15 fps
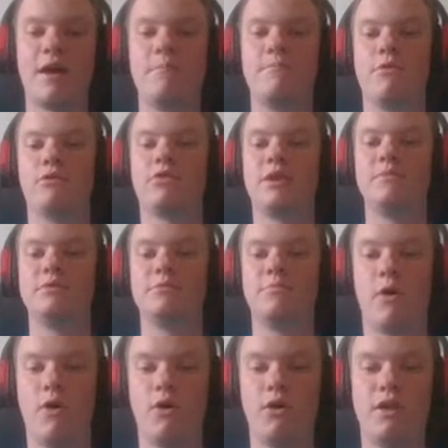and both teams
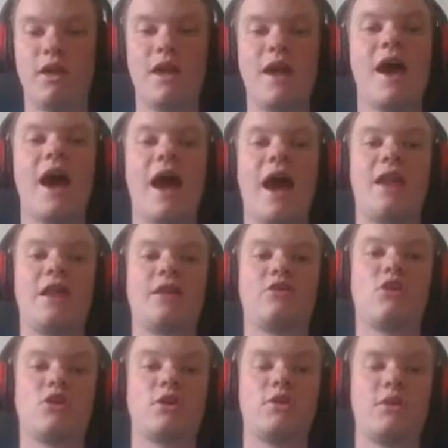bowling, and then
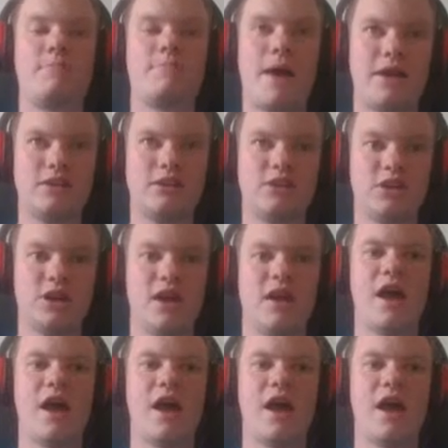talk about the pitch,